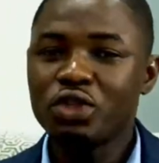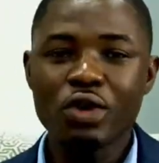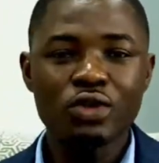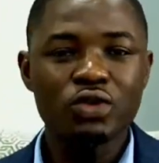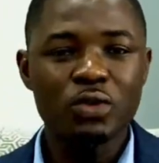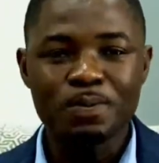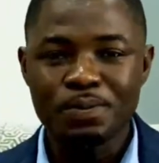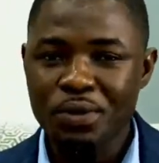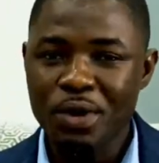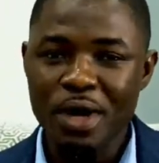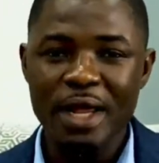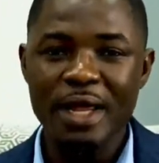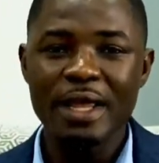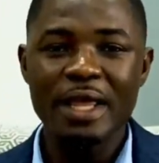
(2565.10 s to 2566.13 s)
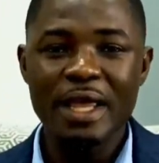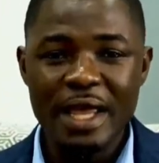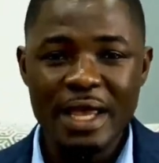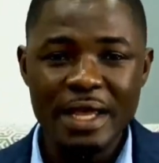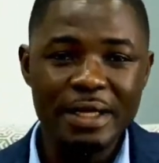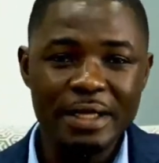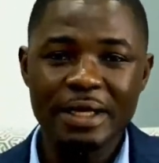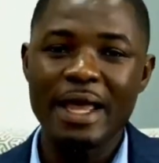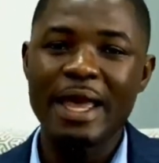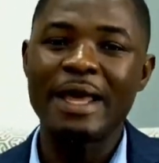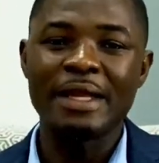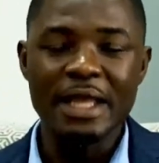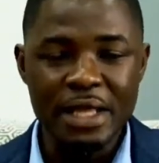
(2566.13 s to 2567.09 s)
Continue to pray in
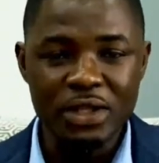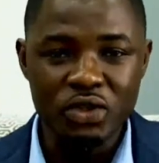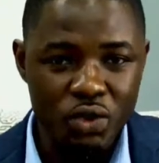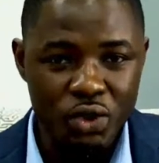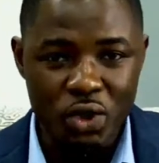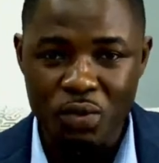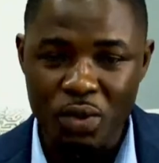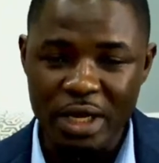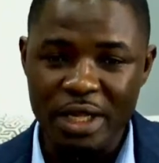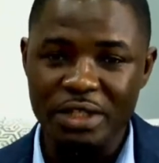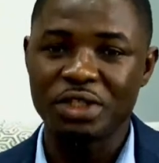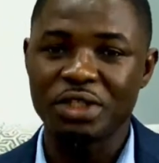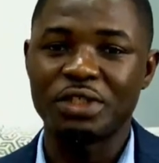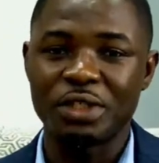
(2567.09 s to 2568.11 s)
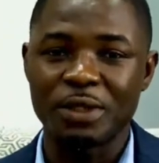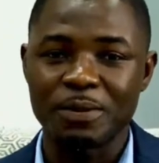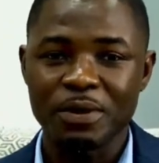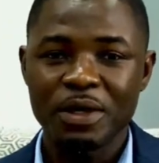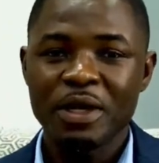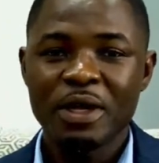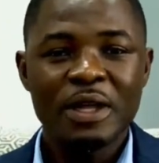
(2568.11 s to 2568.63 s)
and into your relationship.